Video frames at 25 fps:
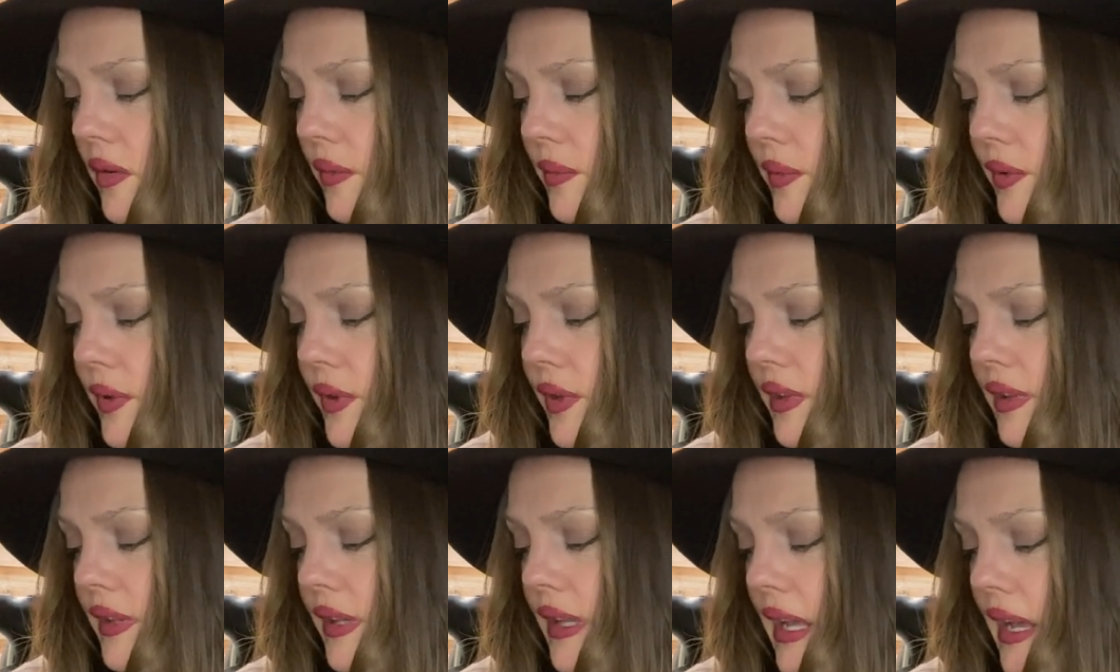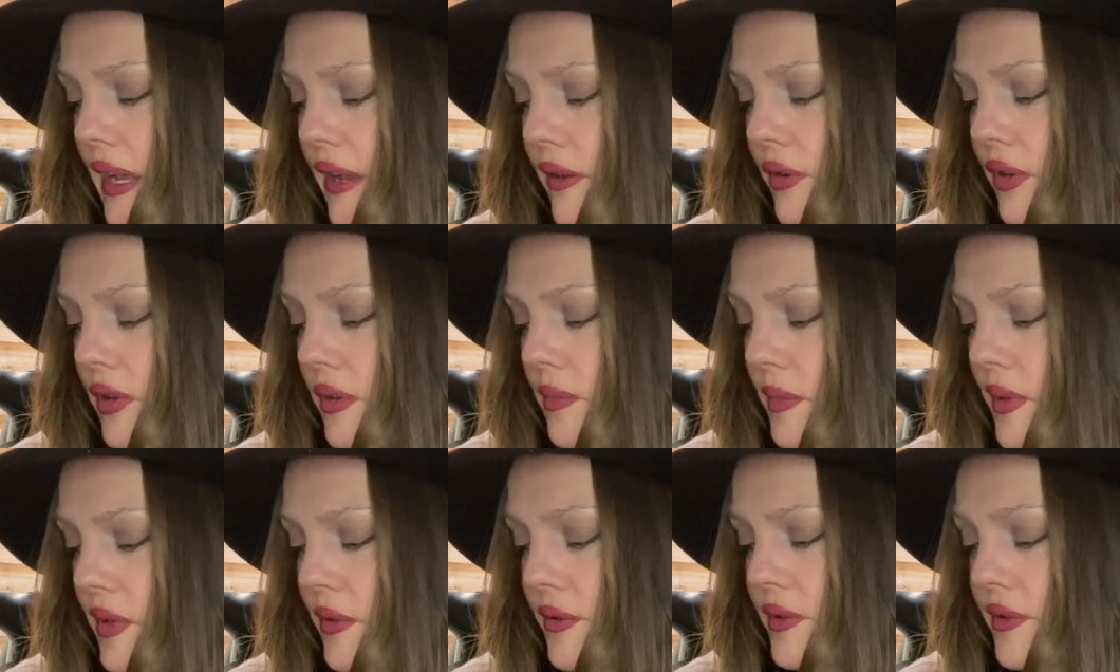But the
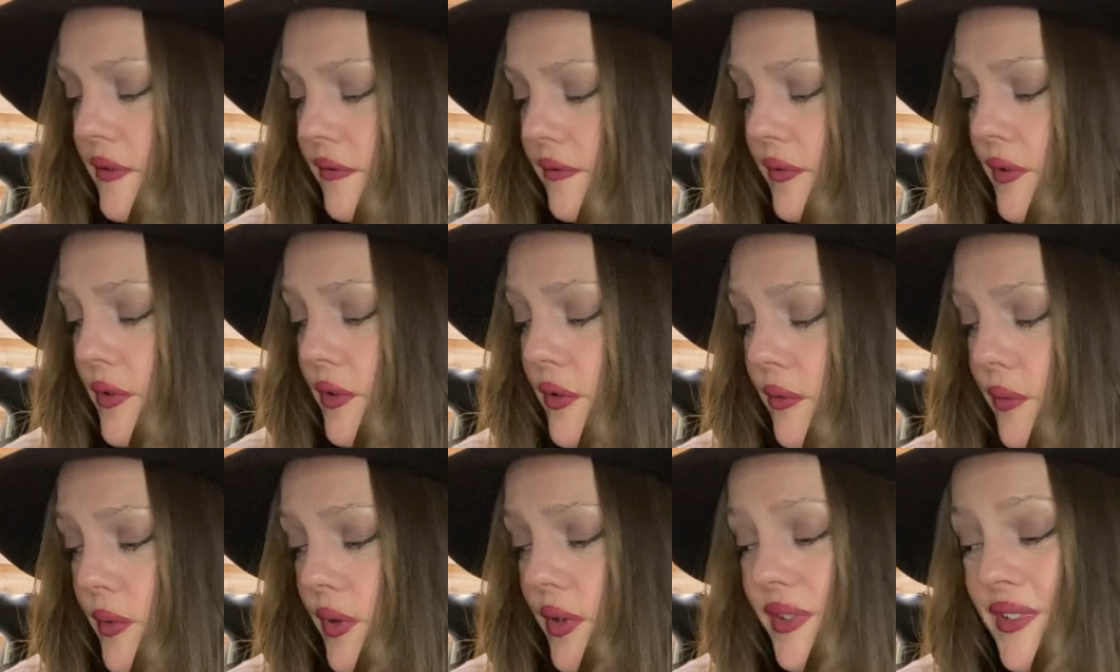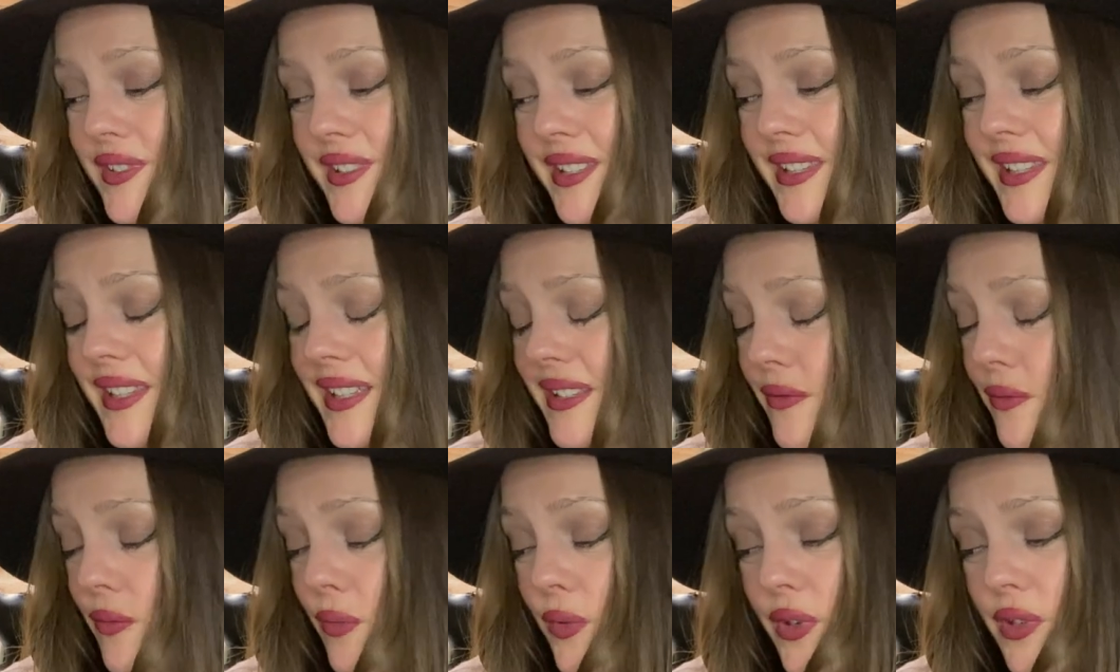outcome here is the Four of Wands, and
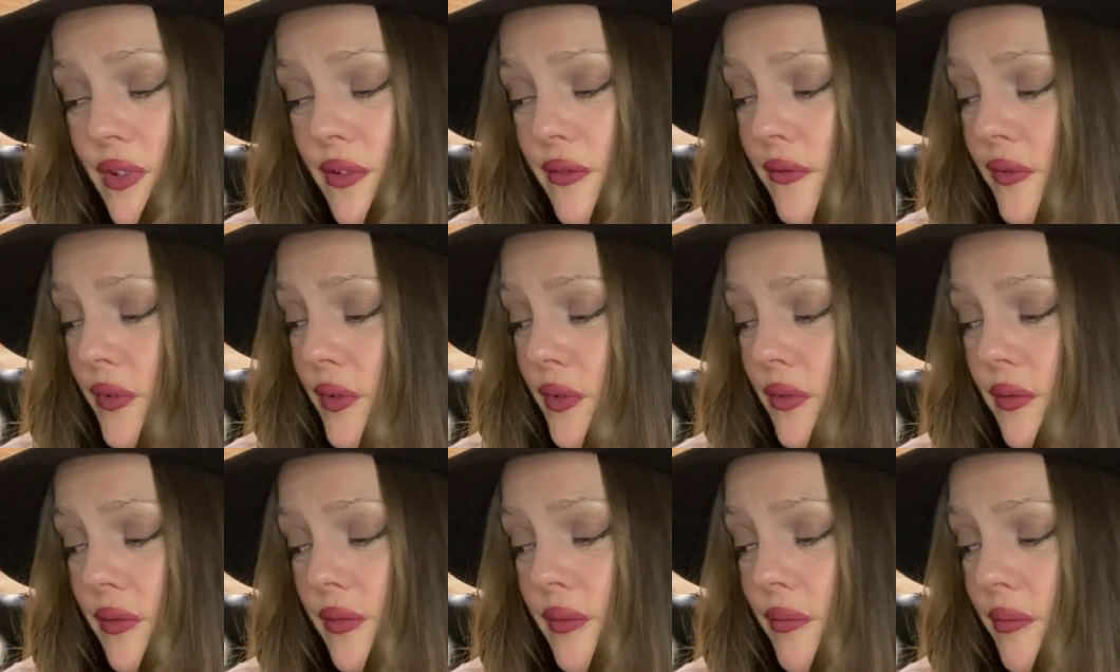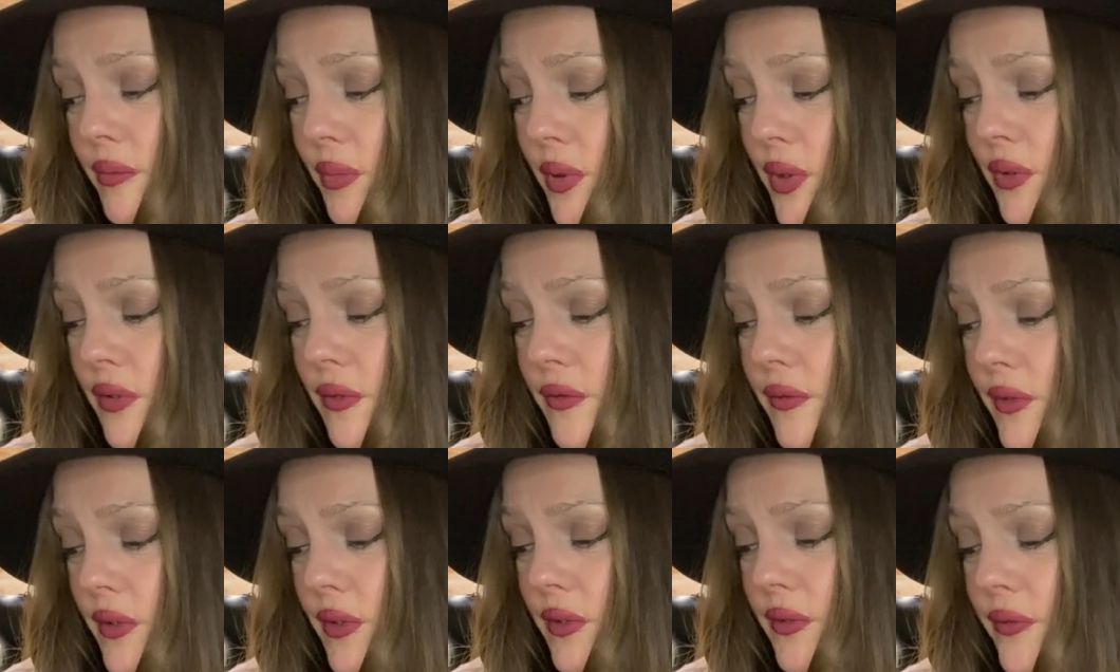that's wonderful,
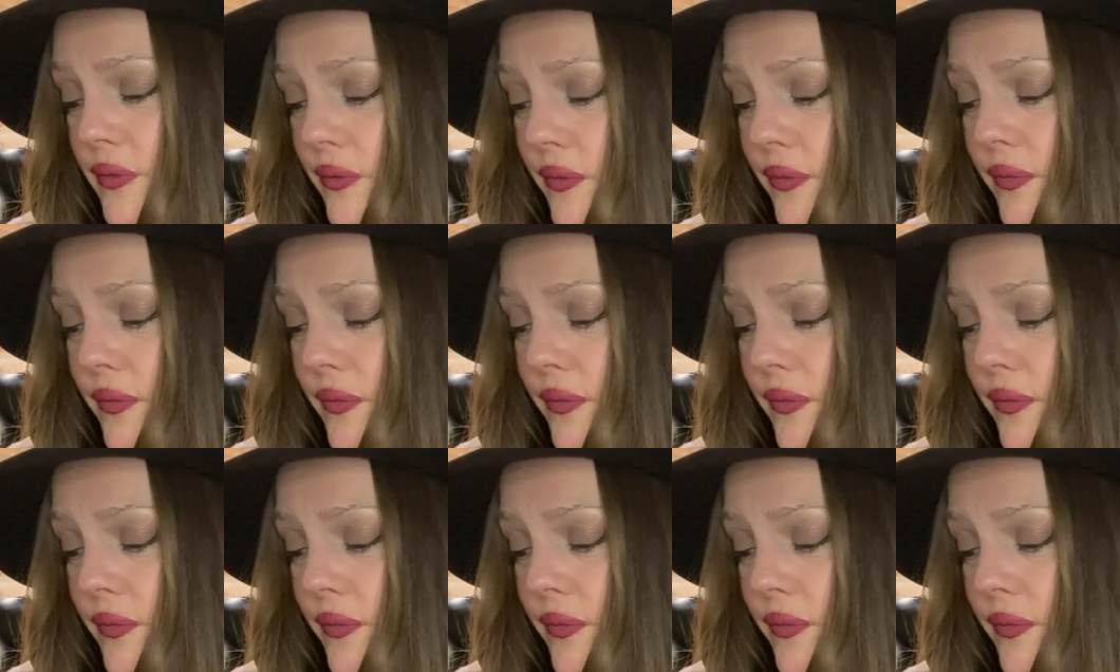beautiful.